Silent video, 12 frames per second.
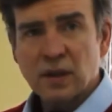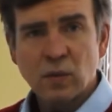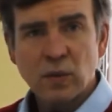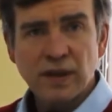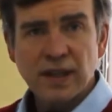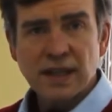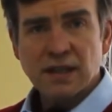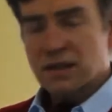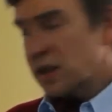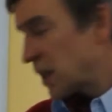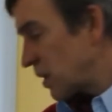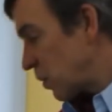With these
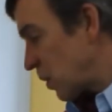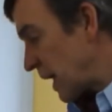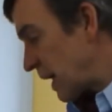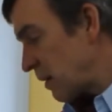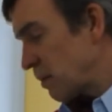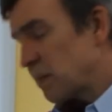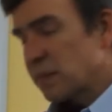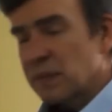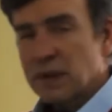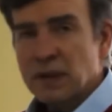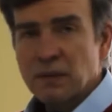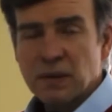you can wear
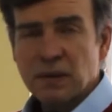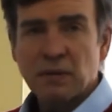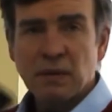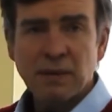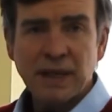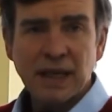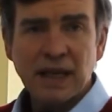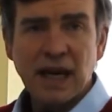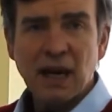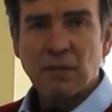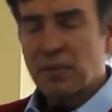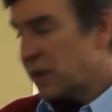maybe a
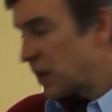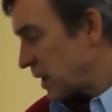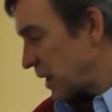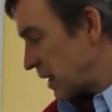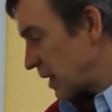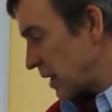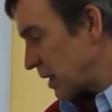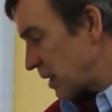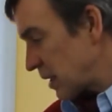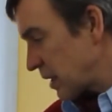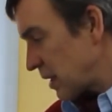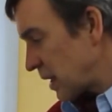cap
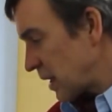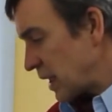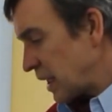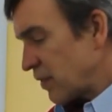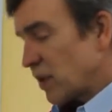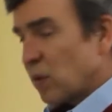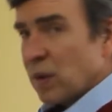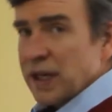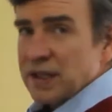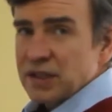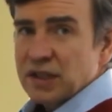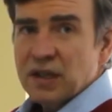and even a
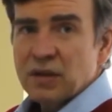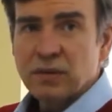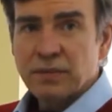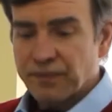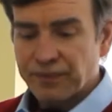waistcoat,